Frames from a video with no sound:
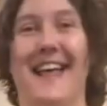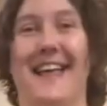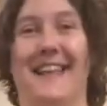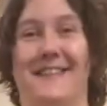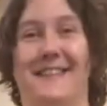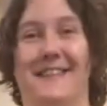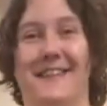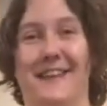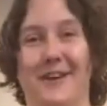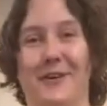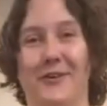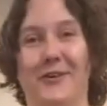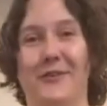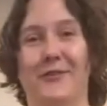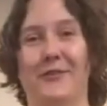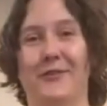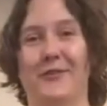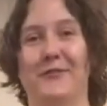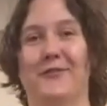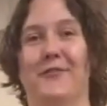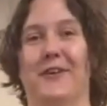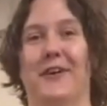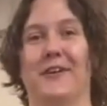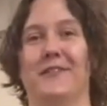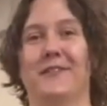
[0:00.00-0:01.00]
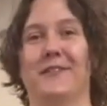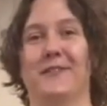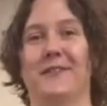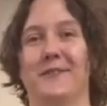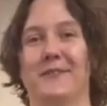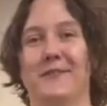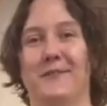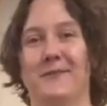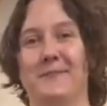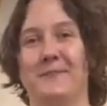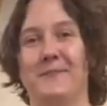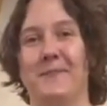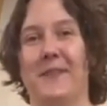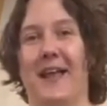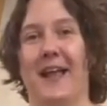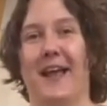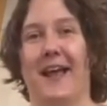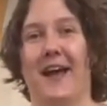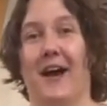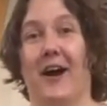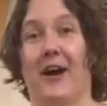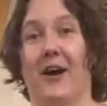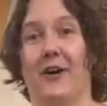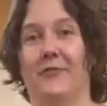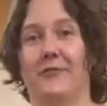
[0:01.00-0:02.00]
pterosaur fossils
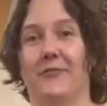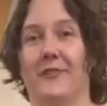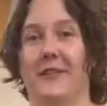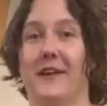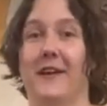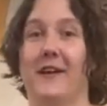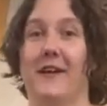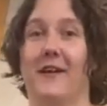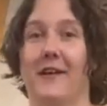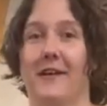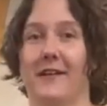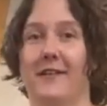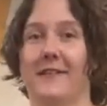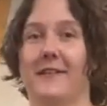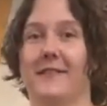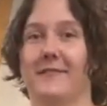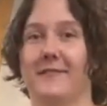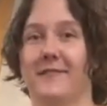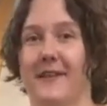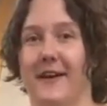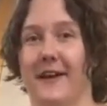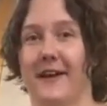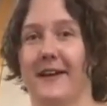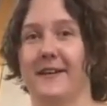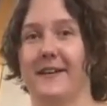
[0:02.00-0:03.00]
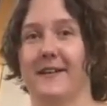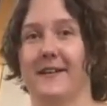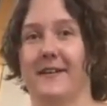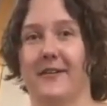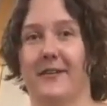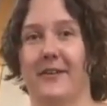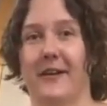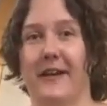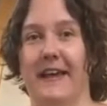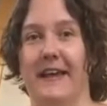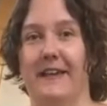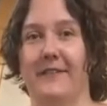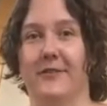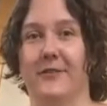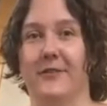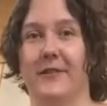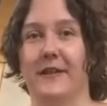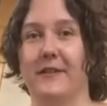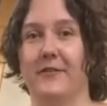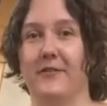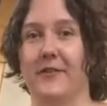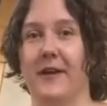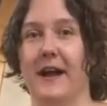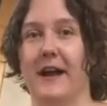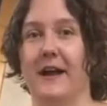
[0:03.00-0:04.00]
are really hard to find. Okay, so
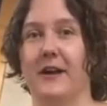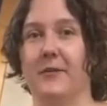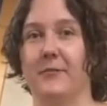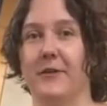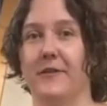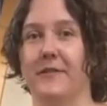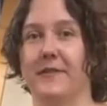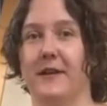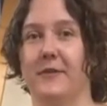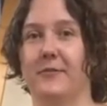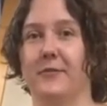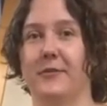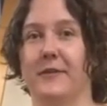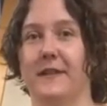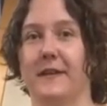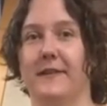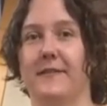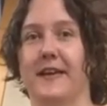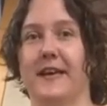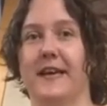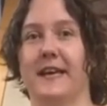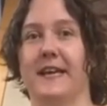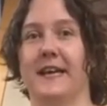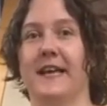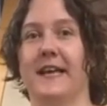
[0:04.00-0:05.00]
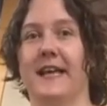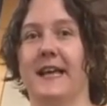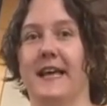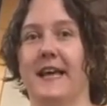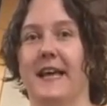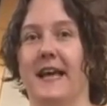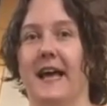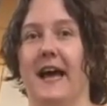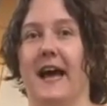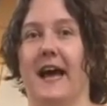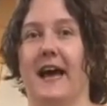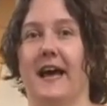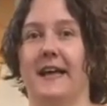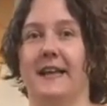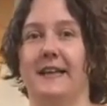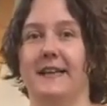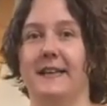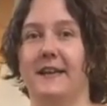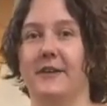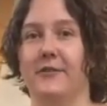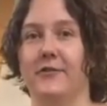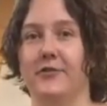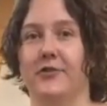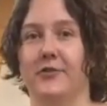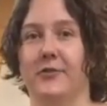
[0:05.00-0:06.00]
these are animals that were living
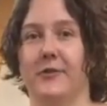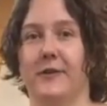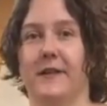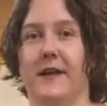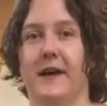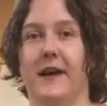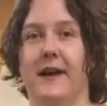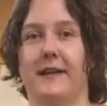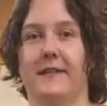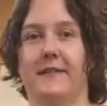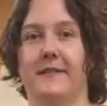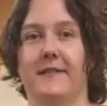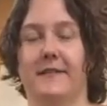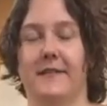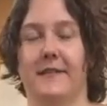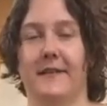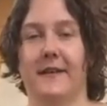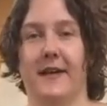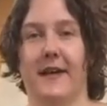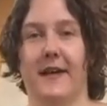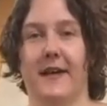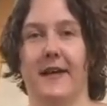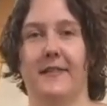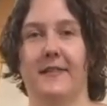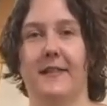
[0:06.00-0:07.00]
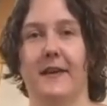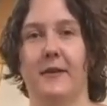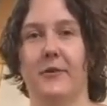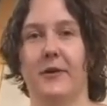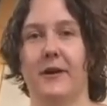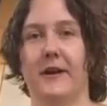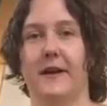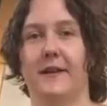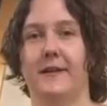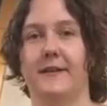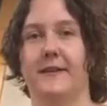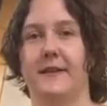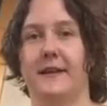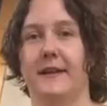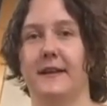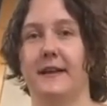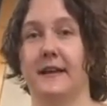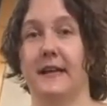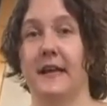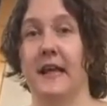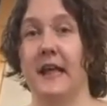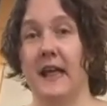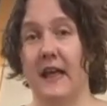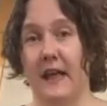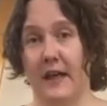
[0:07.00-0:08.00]
near shorelines, and they were
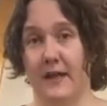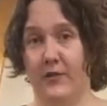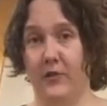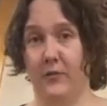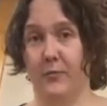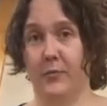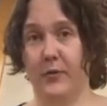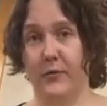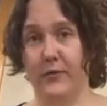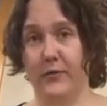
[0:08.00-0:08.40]
hunting. Their bones